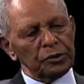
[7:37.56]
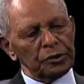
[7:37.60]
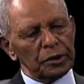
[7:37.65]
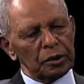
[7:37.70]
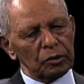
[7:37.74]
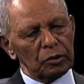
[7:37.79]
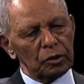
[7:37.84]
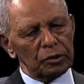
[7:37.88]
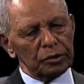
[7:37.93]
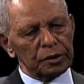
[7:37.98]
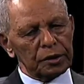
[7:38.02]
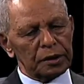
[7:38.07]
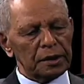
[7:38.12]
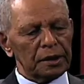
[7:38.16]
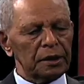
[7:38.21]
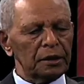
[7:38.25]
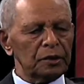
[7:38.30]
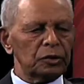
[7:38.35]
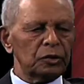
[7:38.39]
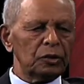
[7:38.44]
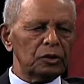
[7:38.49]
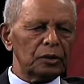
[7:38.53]
the
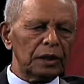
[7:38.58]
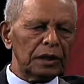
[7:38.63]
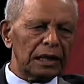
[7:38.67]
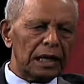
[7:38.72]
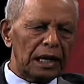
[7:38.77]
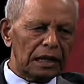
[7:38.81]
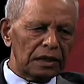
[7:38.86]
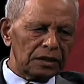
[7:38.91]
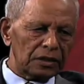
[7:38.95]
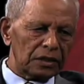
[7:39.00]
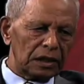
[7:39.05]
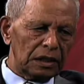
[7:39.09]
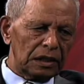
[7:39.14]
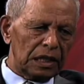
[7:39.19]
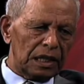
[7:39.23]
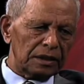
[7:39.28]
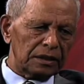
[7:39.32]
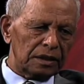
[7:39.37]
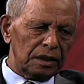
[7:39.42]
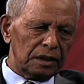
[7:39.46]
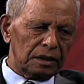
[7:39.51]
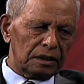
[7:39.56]
contrary. During Haile
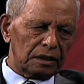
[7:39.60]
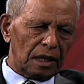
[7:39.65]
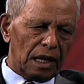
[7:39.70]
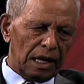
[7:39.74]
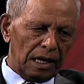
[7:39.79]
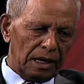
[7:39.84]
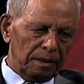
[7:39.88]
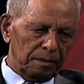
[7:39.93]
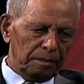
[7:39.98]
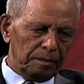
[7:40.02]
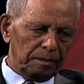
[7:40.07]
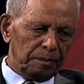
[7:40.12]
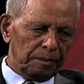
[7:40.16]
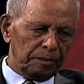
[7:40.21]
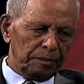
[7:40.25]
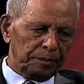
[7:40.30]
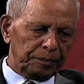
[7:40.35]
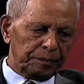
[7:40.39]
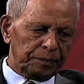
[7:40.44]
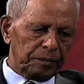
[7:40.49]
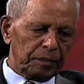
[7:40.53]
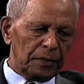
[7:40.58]
Selassie time,
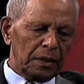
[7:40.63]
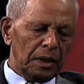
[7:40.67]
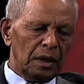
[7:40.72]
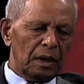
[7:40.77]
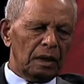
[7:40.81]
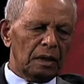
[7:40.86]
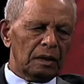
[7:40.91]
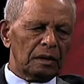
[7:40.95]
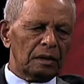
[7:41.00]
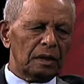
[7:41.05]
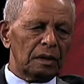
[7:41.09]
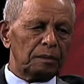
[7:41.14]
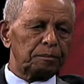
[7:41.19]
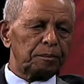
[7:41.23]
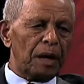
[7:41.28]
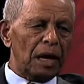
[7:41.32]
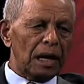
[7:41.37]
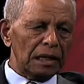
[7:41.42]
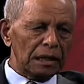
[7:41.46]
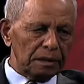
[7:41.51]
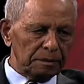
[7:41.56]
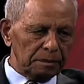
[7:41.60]
the
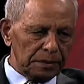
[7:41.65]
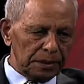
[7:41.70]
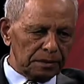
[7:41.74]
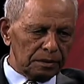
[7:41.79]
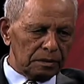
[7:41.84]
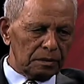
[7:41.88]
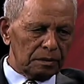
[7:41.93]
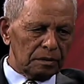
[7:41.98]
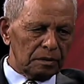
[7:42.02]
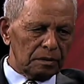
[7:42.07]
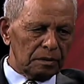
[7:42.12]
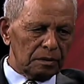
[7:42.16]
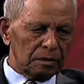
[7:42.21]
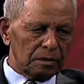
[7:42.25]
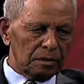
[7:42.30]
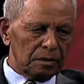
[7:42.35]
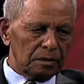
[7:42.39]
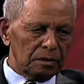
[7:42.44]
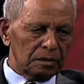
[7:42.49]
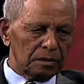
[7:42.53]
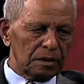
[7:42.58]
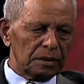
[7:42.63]
parliament,
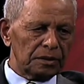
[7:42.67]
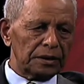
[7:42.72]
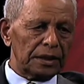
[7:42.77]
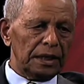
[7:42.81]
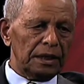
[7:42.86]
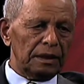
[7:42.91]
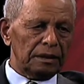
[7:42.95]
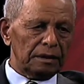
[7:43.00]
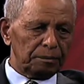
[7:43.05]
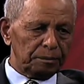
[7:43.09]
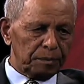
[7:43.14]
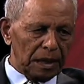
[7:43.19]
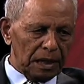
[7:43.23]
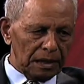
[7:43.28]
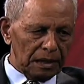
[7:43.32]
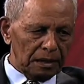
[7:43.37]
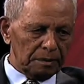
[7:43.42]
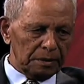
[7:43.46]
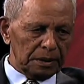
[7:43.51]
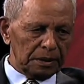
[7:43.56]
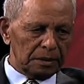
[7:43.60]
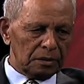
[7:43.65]
the then
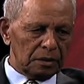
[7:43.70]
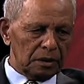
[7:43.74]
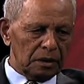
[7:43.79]
parliament,